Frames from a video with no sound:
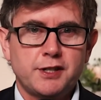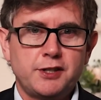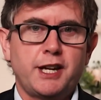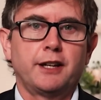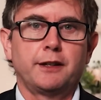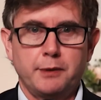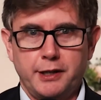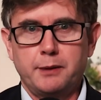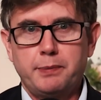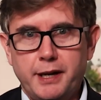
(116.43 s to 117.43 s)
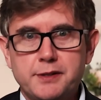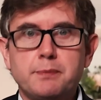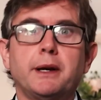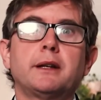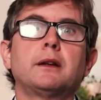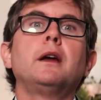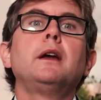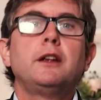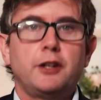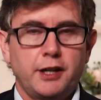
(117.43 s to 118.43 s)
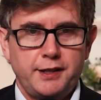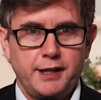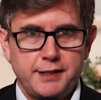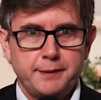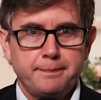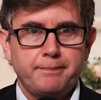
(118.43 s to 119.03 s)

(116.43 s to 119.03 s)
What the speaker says: because you can't leave money to pets, but you get the idea.